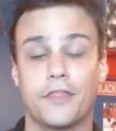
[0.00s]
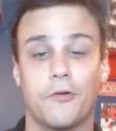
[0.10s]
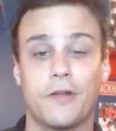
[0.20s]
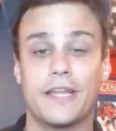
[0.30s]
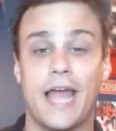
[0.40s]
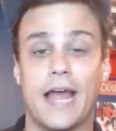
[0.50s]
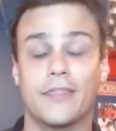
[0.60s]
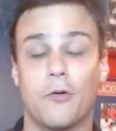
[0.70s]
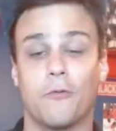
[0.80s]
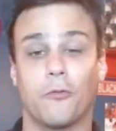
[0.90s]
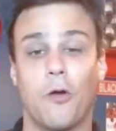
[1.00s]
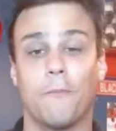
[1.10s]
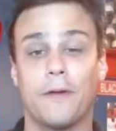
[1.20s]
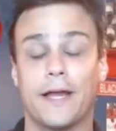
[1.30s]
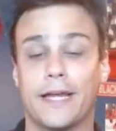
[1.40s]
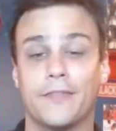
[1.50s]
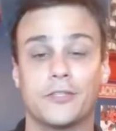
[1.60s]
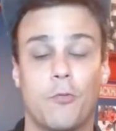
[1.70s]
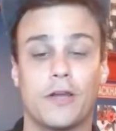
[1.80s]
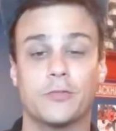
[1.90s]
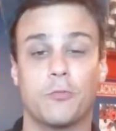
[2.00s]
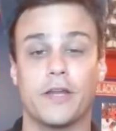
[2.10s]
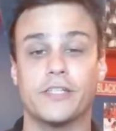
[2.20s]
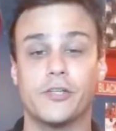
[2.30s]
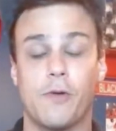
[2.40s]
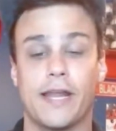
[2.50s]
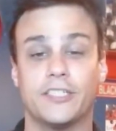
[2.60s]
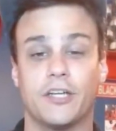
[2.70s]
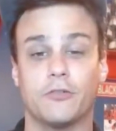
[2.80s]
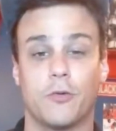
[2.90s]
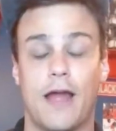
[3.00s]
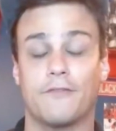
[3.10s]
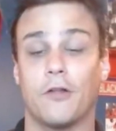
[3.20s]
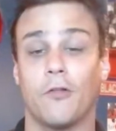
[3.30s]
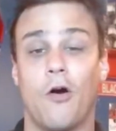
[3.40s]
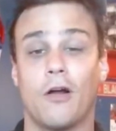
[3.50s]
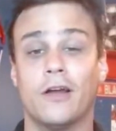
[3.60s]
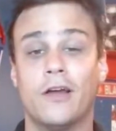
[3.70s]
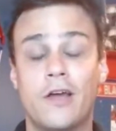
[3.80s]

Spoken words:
39th overall pick in the 2022 NHL draft, along